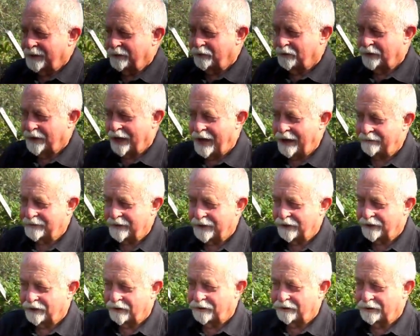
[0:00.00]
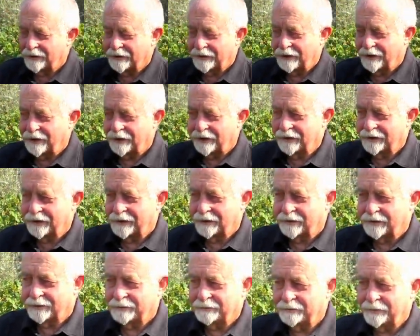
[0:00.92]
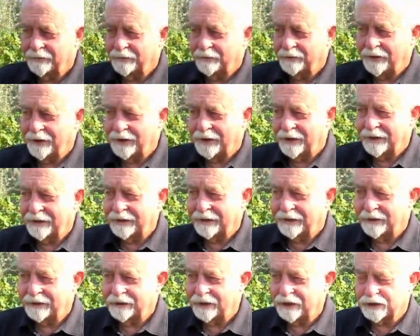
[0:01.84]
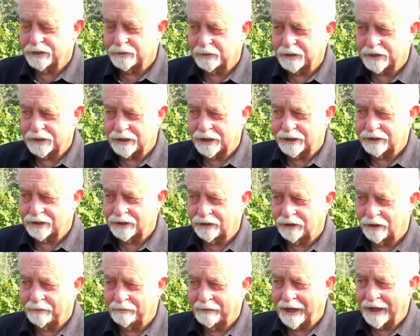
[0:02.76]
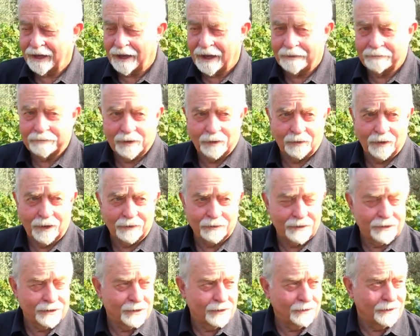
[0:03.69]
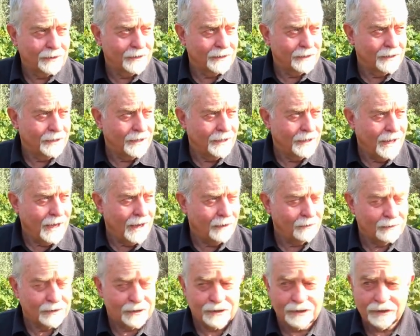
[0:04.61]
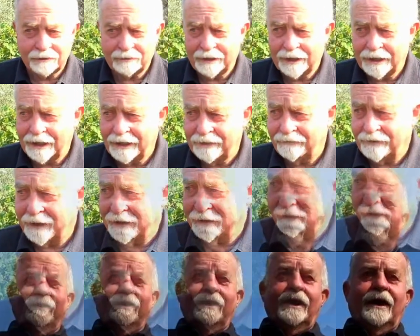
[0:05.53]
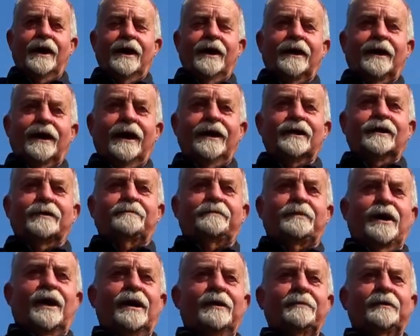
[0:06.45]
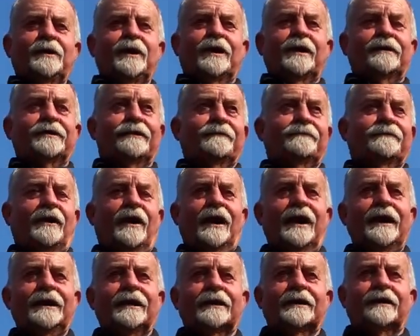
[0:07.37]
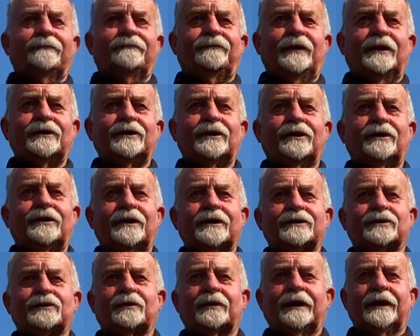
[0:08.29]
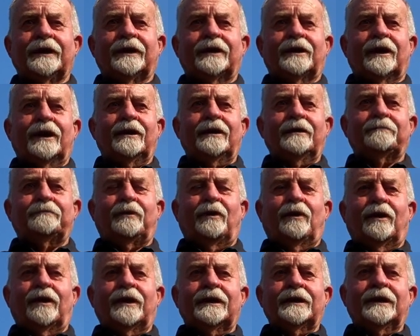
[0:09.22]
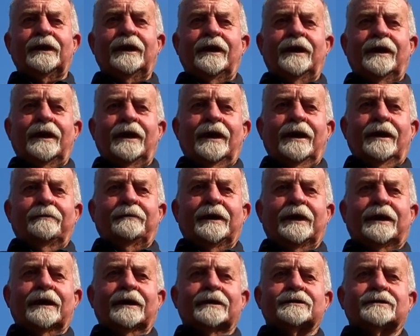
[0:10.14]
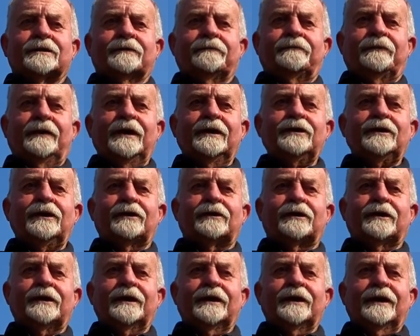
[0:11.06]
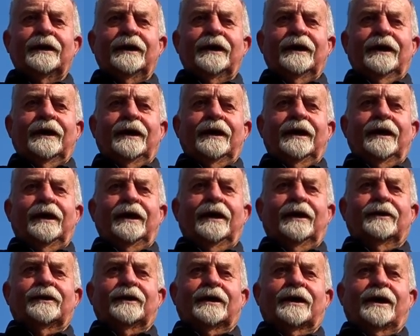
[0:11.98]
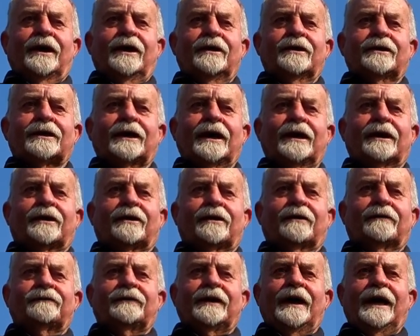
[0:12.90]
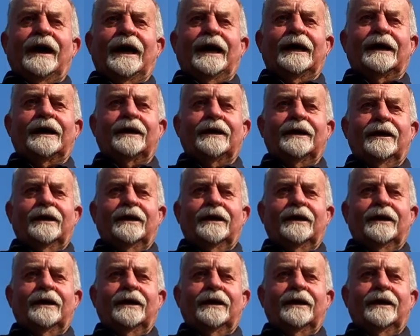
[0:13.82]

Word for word: won't have it in our in our uh, disposition or makeup of what we're doing how we should be living. Okay, the parable of the vine and the vineyard is really important because the vineyard, uh, the caretaker of that,